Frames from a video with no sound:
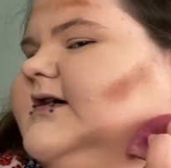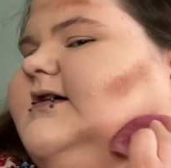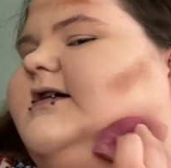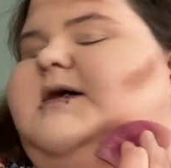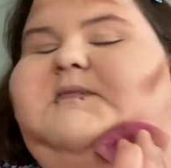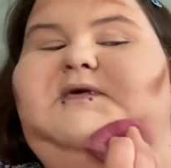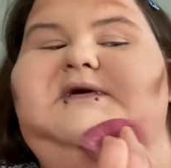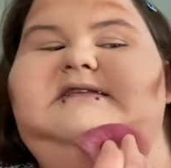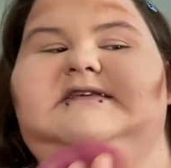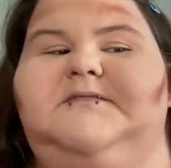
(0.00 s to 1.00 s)
I'm doing
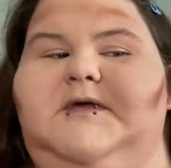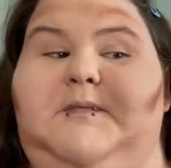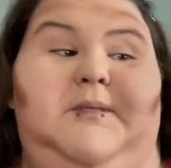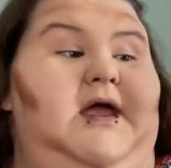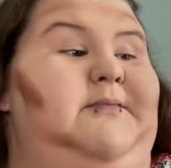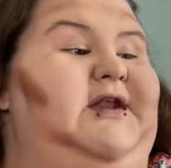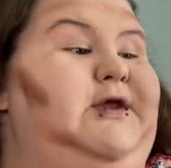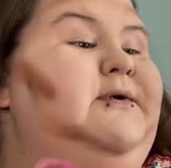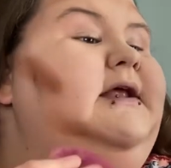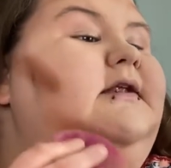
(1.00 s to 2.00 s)
something? Am I
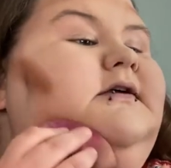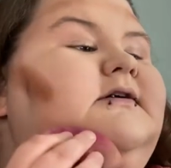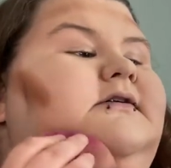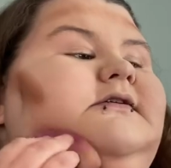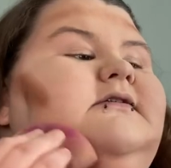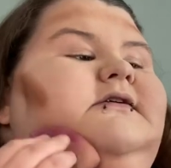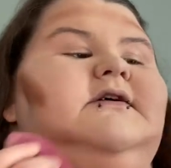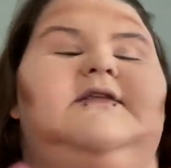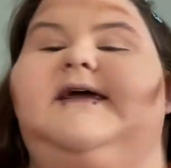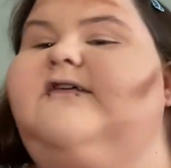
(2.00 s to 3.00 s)
doing it?
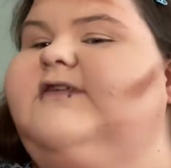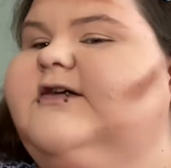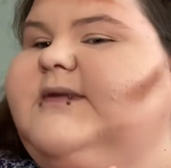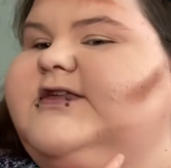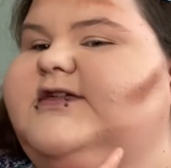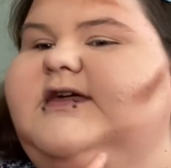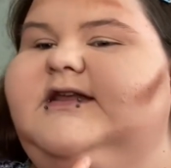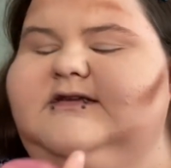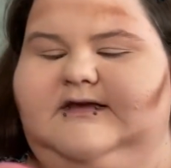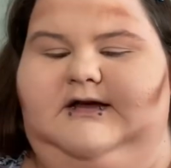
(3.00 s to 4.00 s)
Like, I feel like my chin
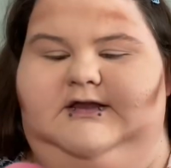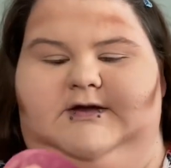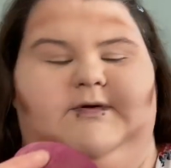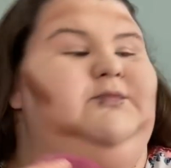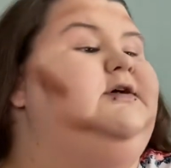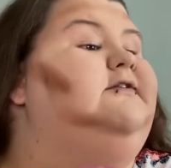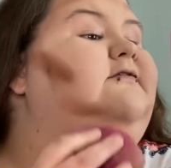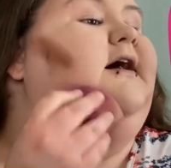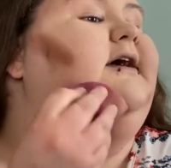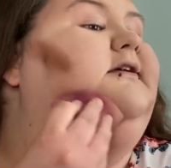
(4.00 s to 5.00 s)
is like a little bit more
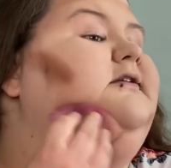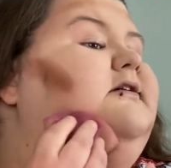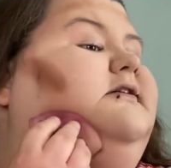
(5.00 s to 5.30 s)
defined.